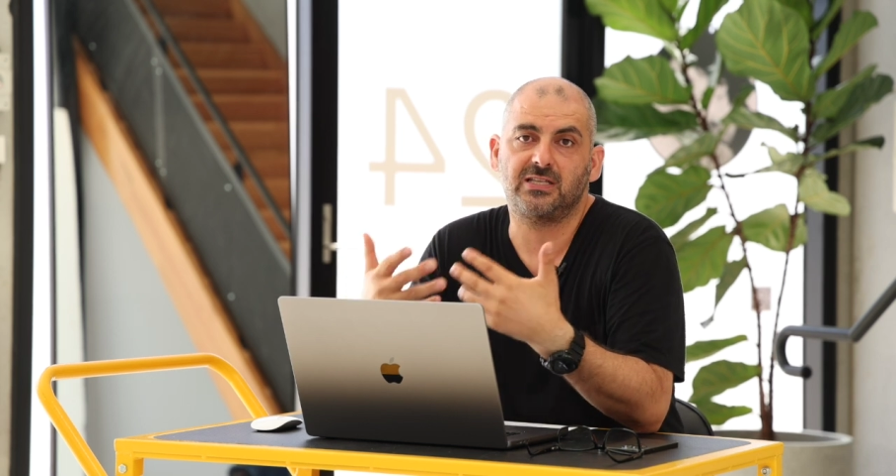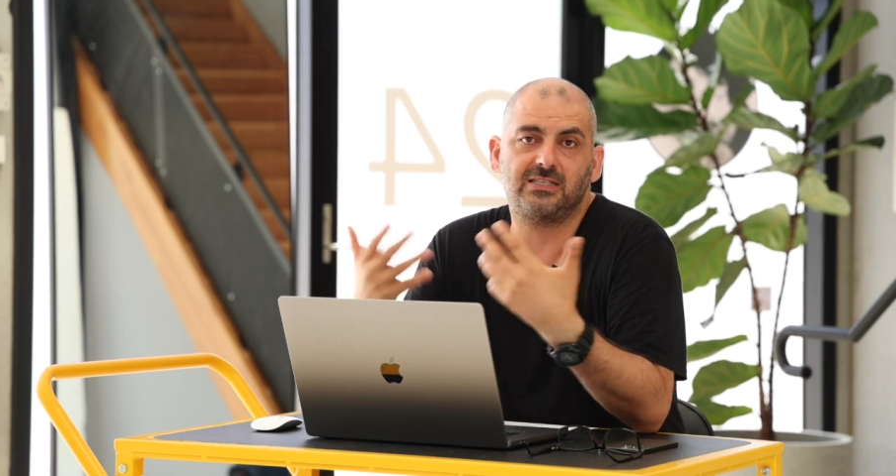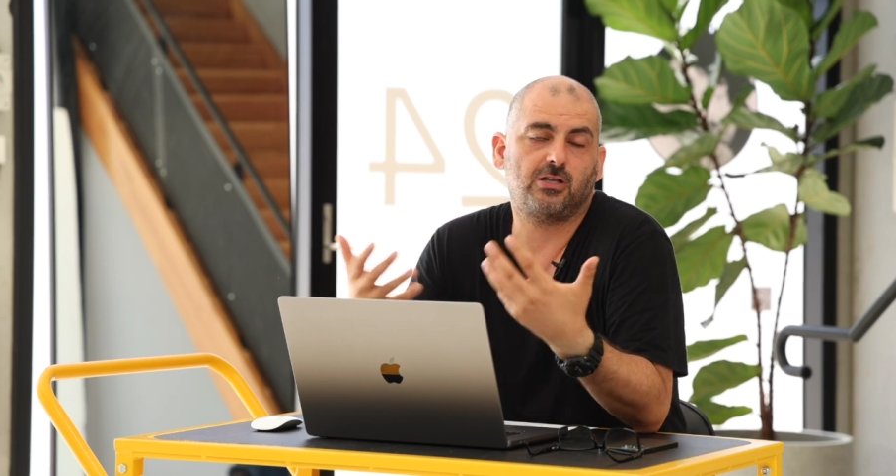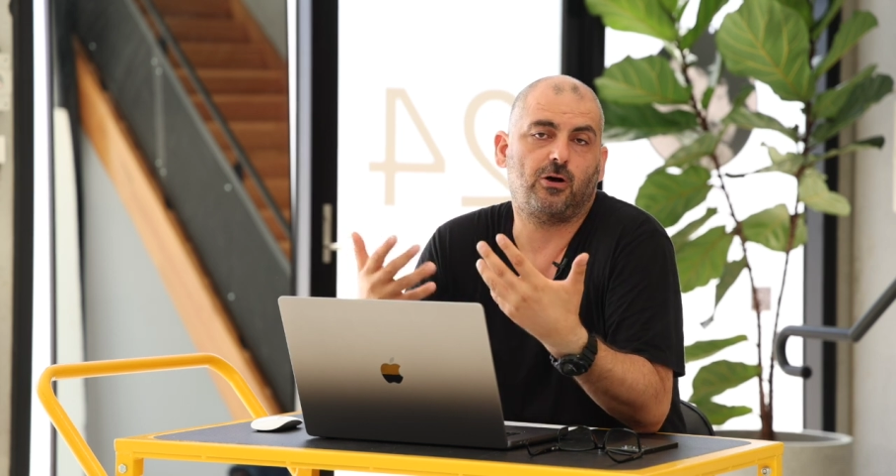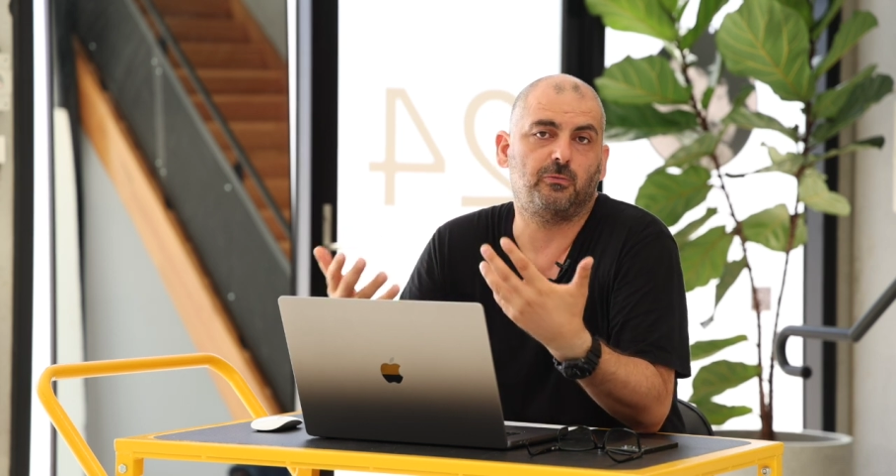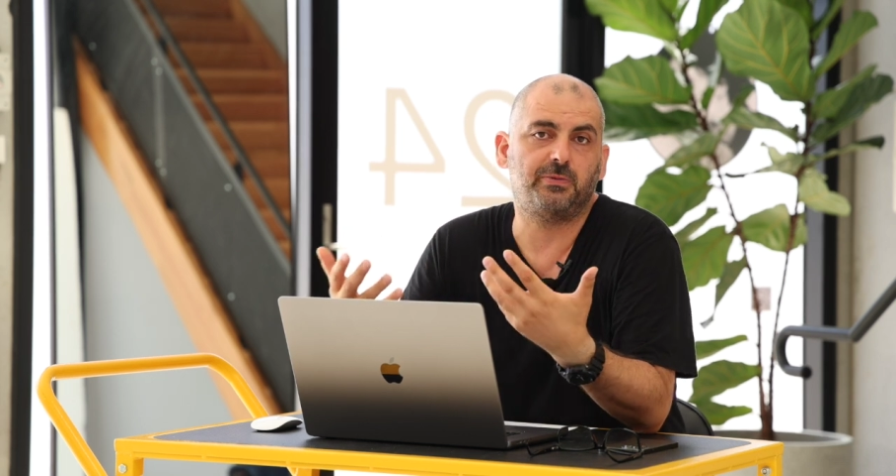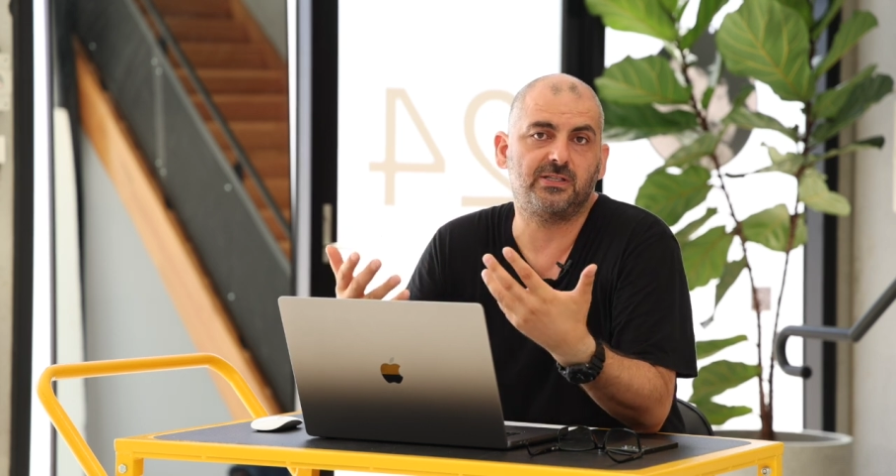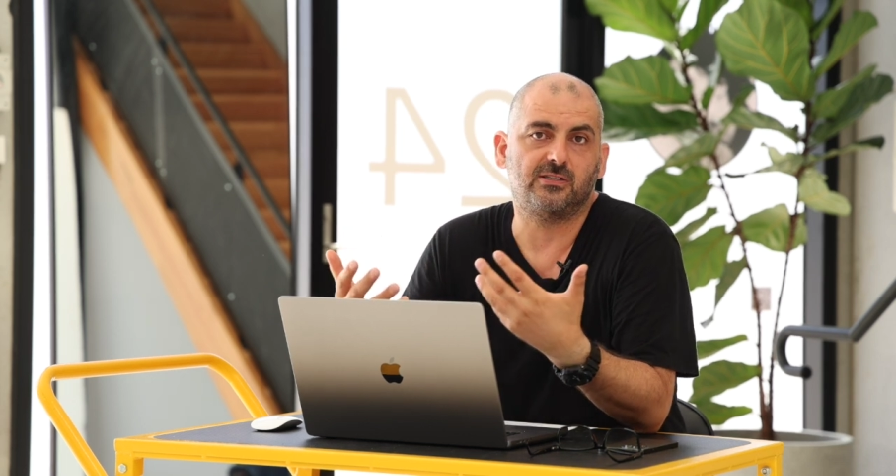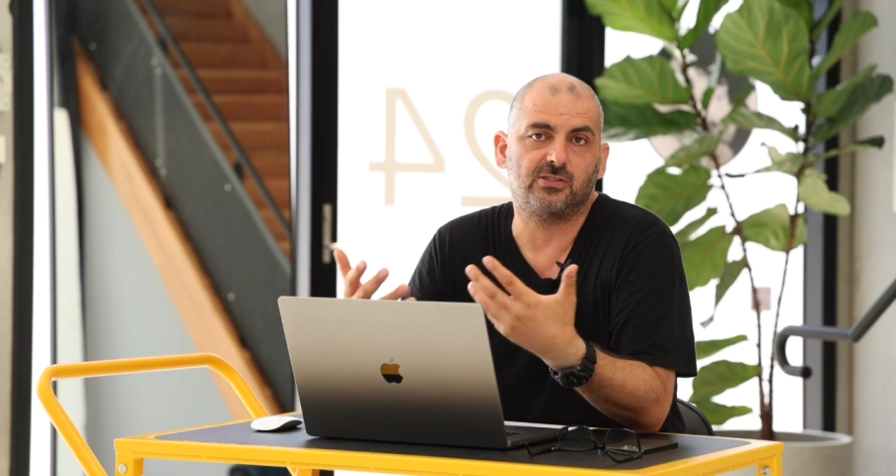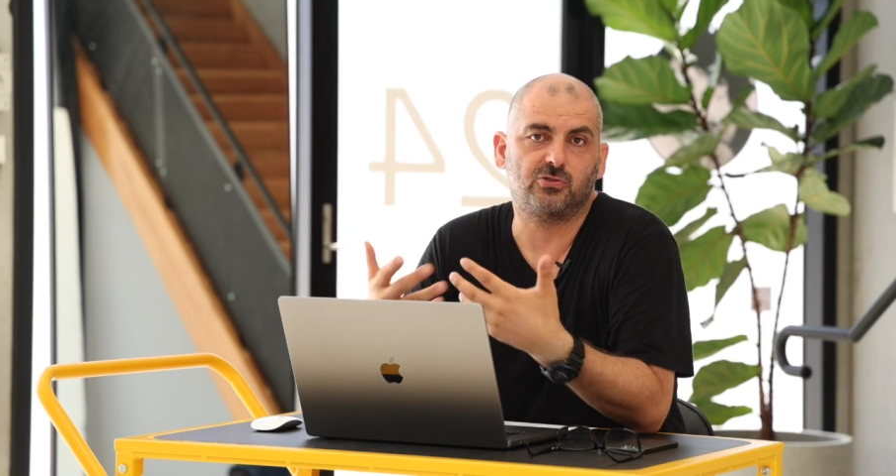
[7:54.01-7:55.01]
That's the whole
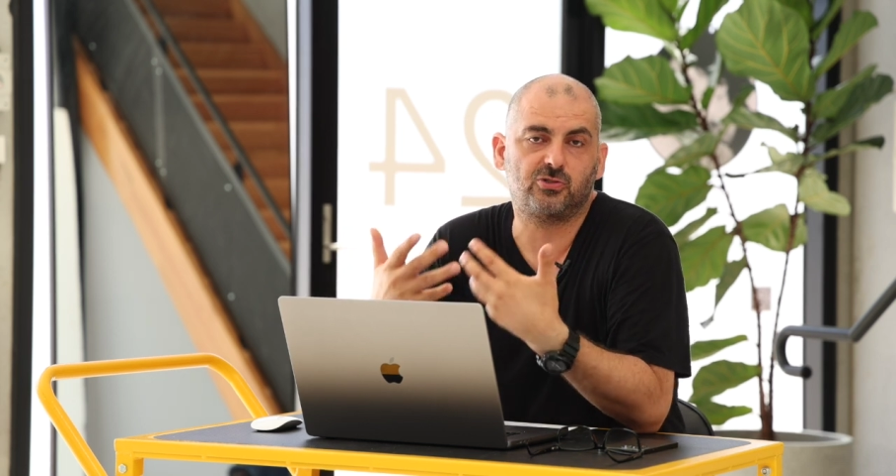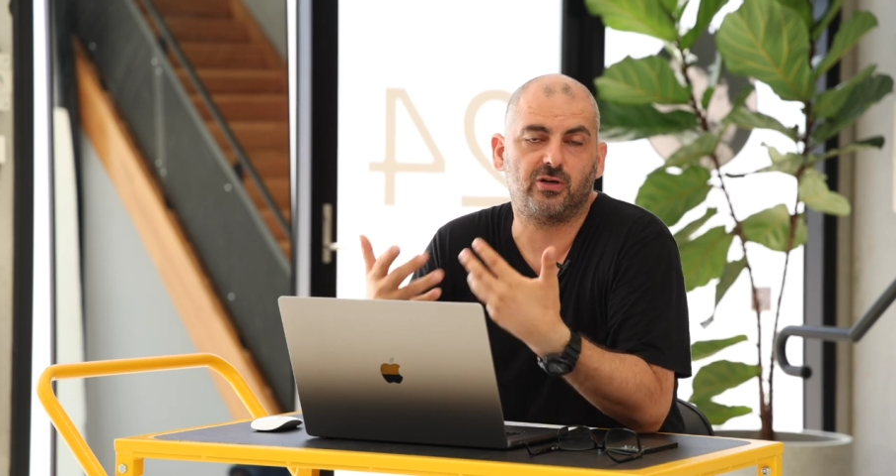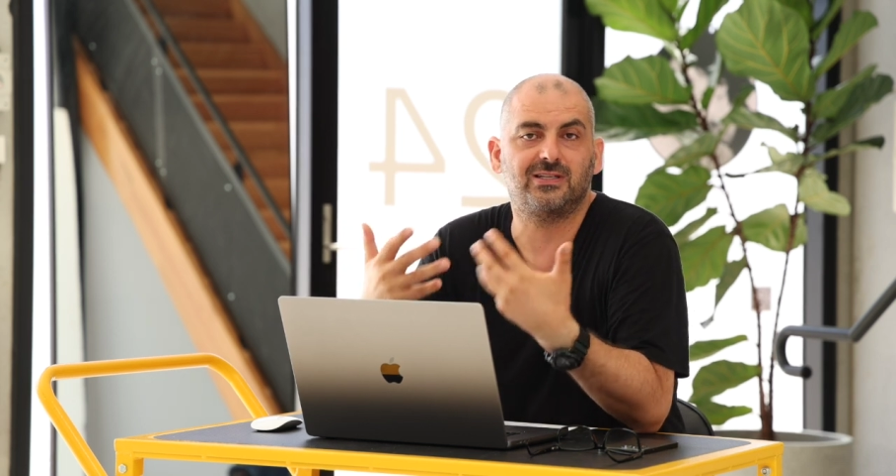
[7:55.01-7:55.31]
business. You're trying